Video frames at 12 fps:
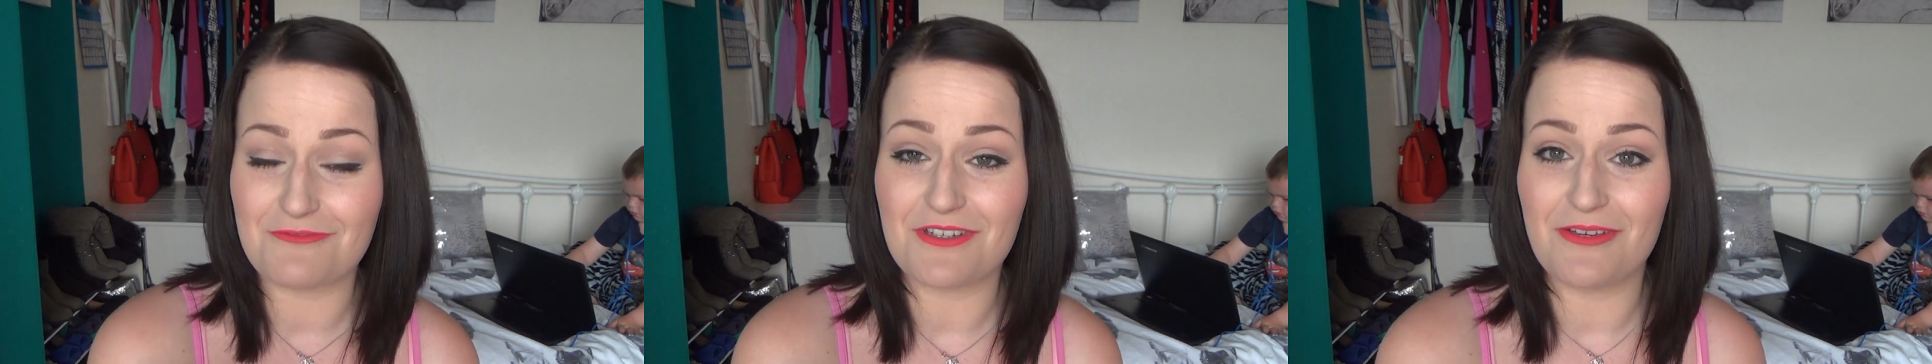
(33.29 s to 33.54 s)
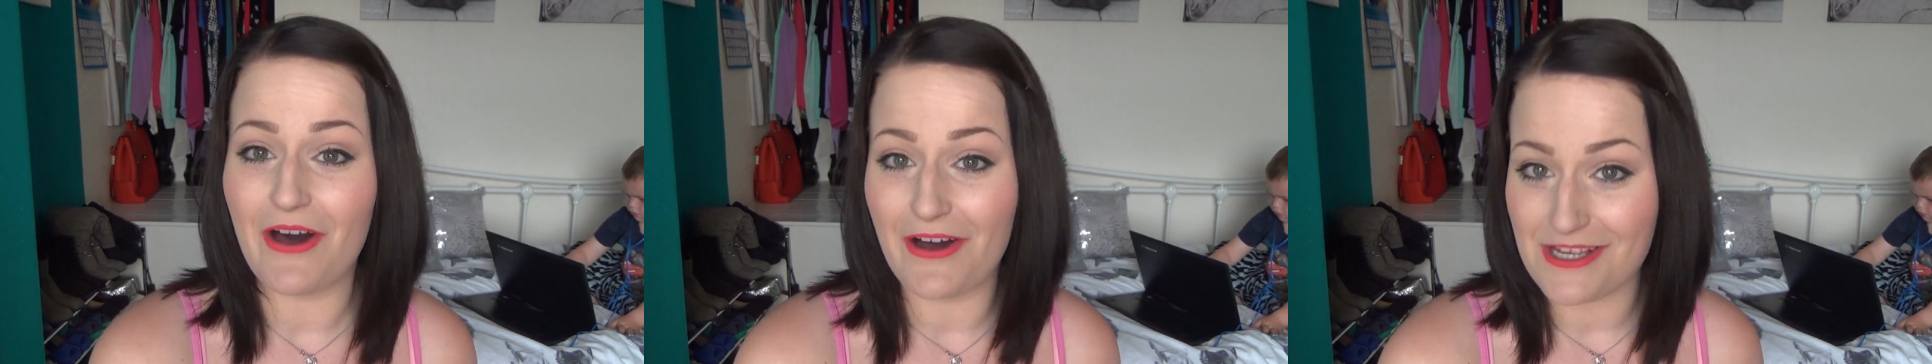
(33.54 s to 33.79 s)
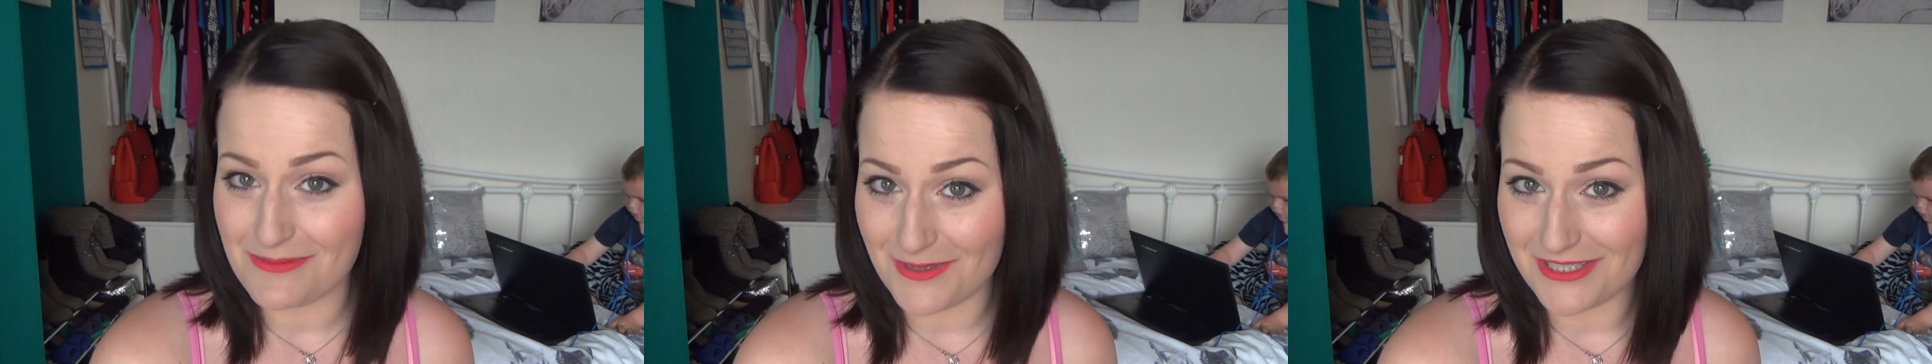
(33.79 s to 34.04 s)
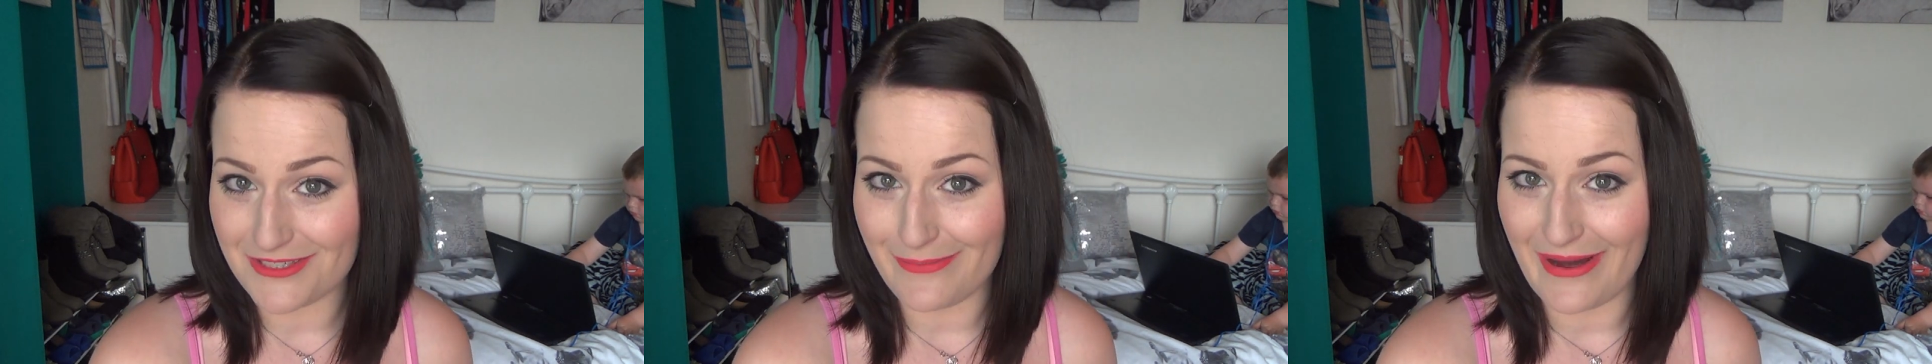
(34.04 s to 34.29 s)
a few
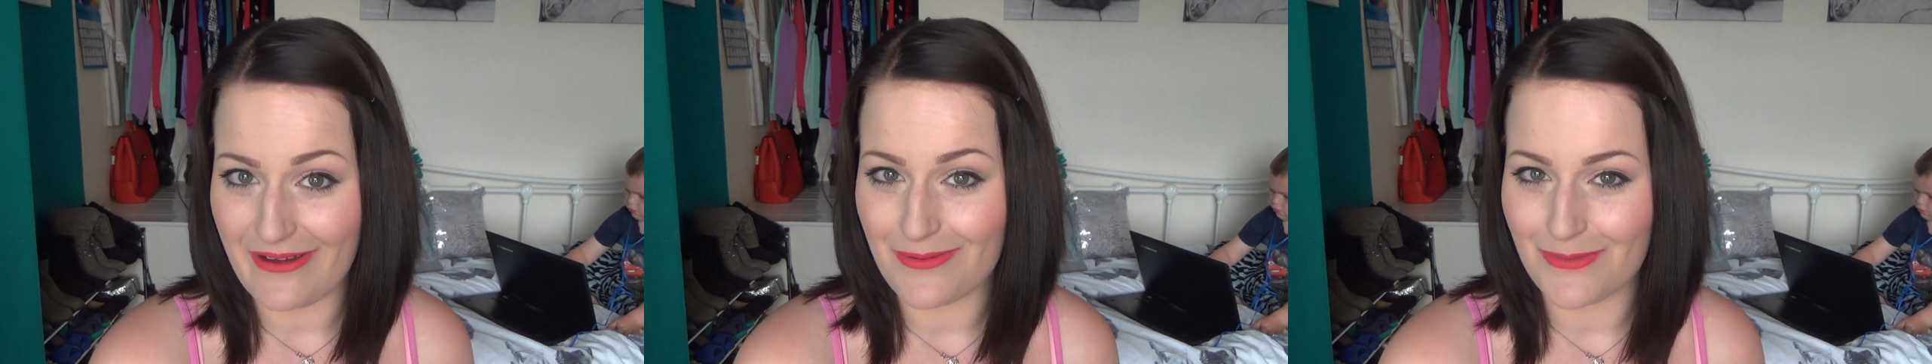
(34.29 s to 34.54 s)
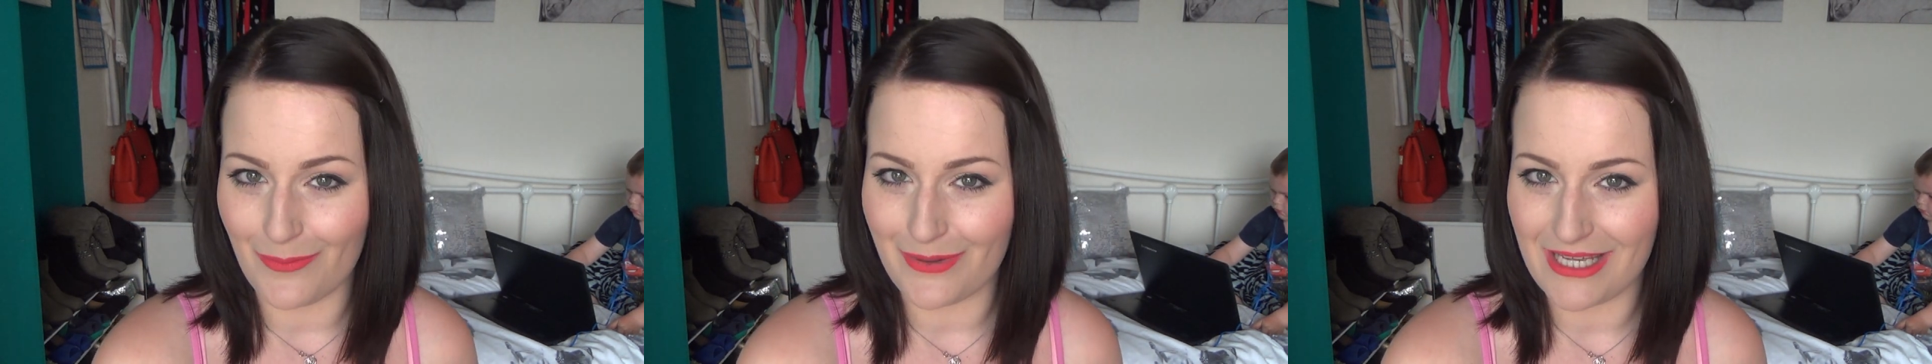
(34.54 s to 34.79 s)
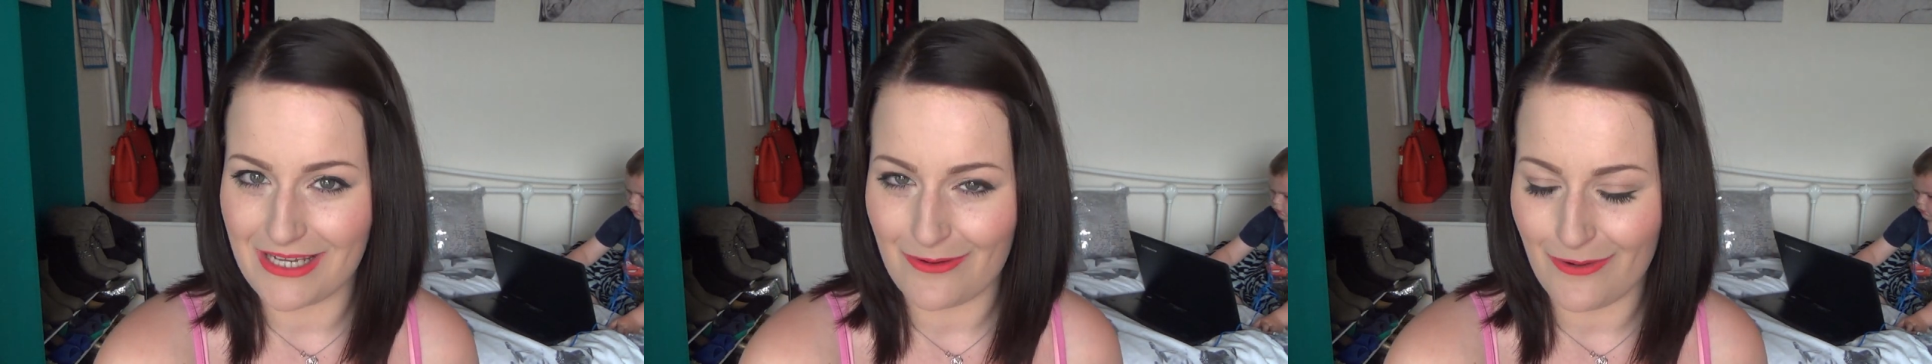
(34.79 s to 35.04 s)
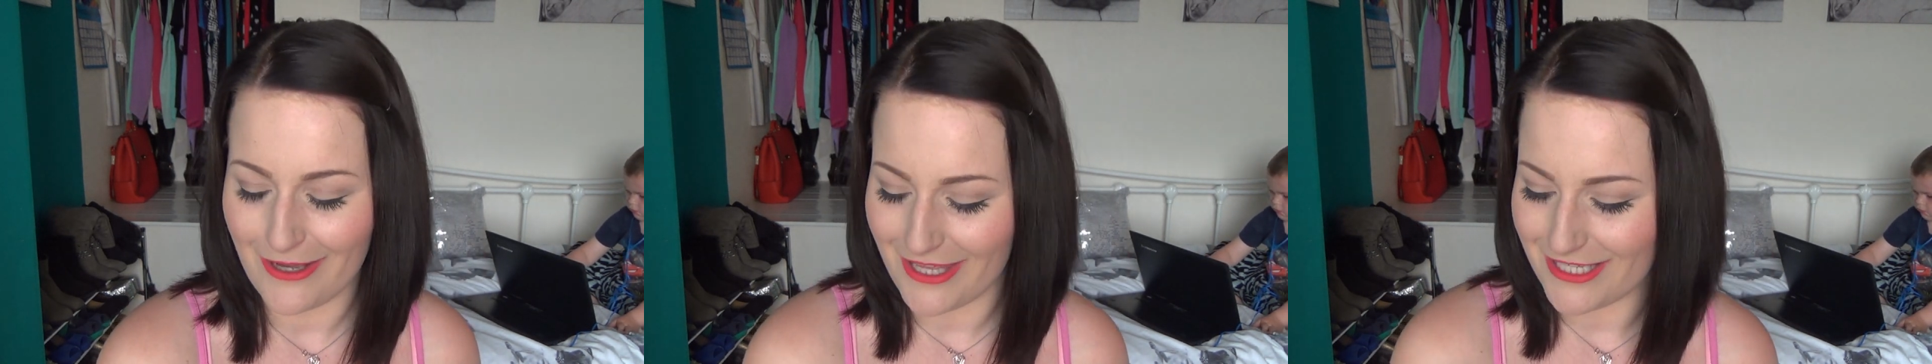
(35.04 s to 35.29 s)
arguments about him not being
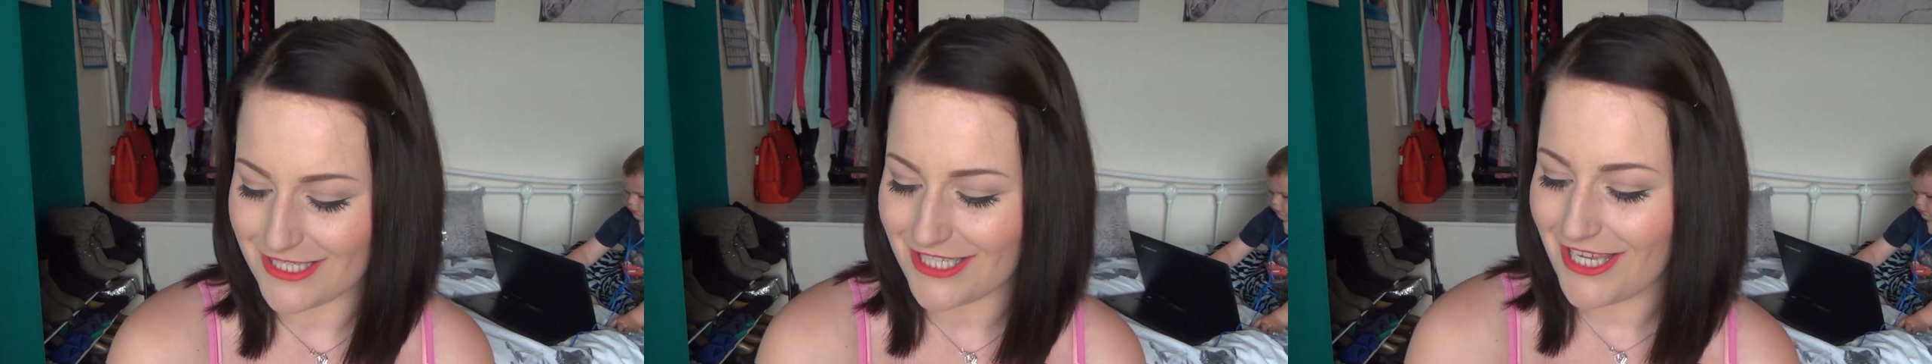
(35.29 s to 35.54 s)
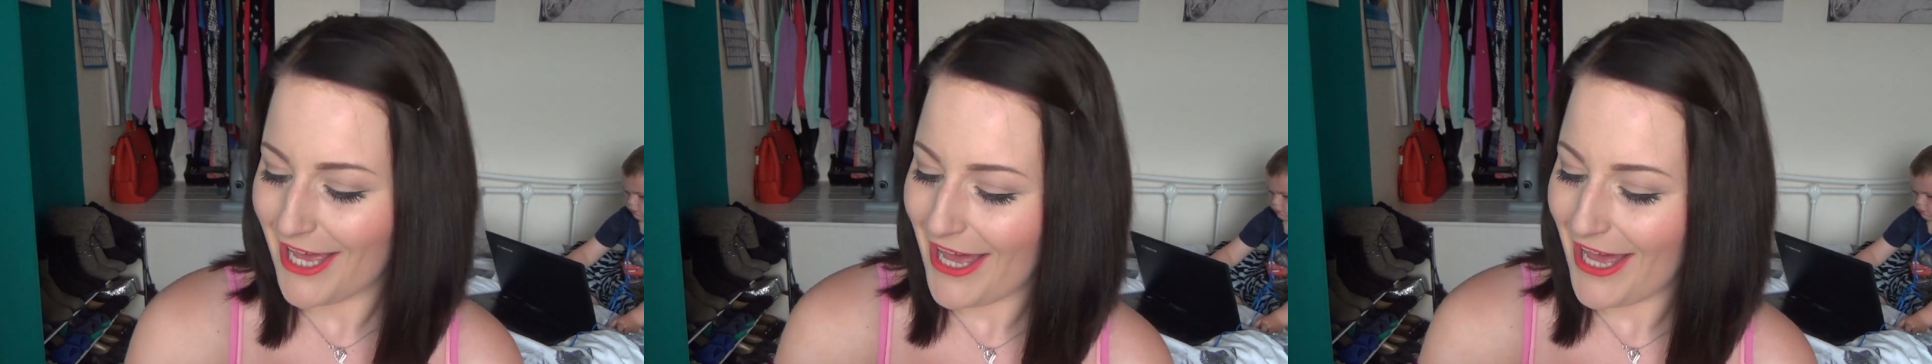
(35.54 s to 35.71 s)
quiet.